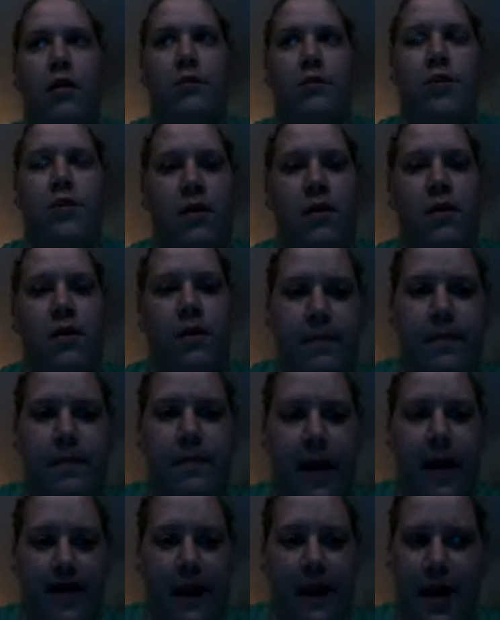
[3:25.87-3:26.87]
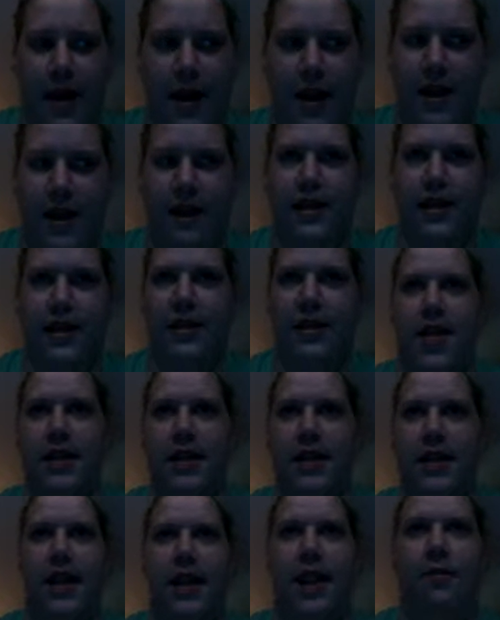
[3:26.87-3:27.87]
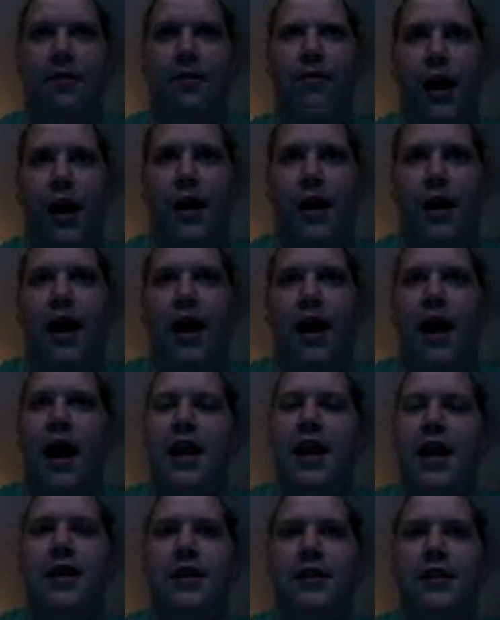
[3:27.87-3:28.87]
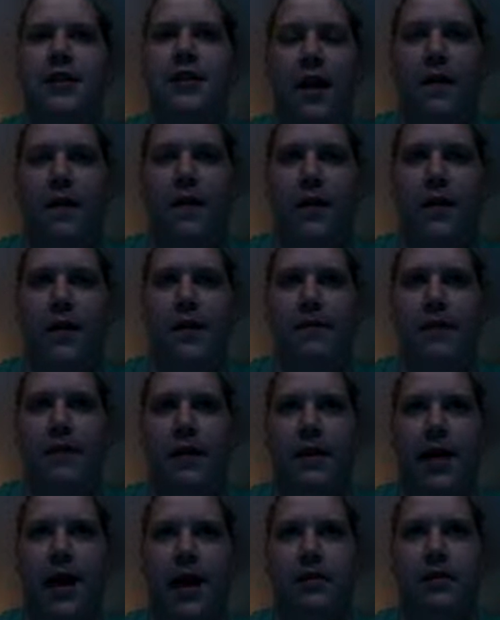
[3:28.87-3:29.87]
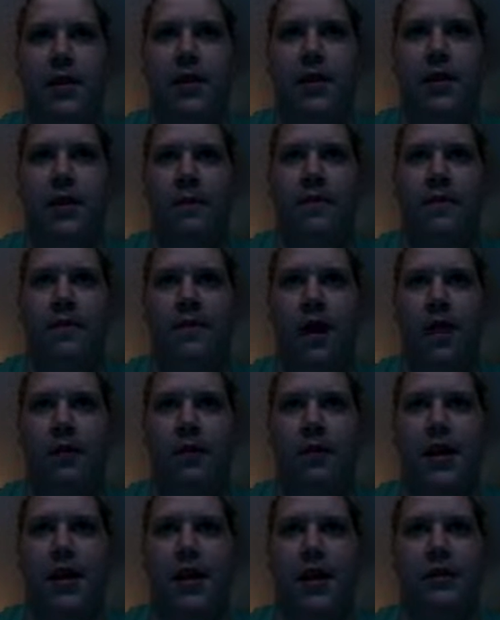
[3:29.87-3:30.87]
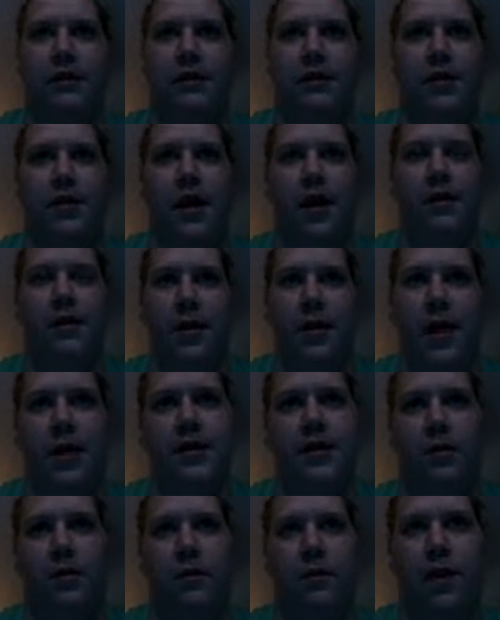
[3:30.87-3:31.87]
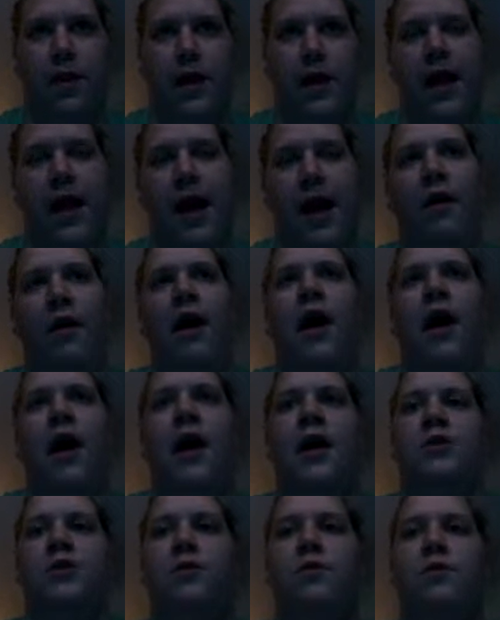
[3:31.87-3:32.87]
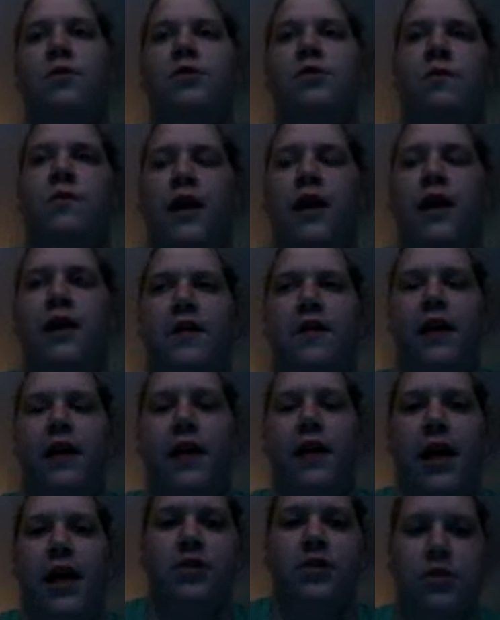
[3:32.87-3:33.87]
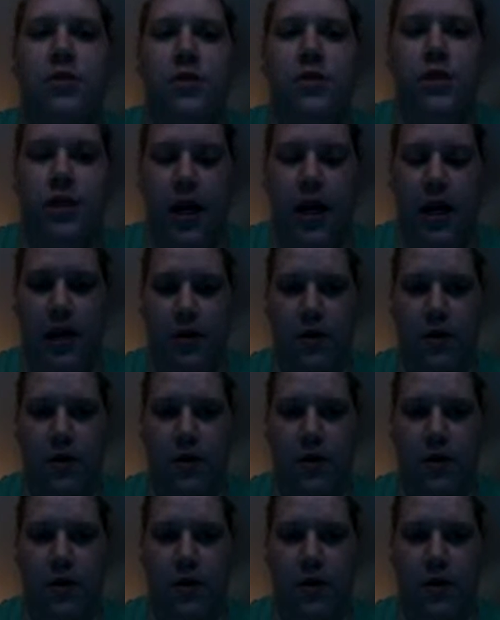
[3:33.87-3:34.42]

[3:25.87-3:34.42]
deal with the bad guys." And I was like, that's not right. And he just kind of looked at me like I was dumbfounded. And he was just like, well, that's still working out. So many of our kids are just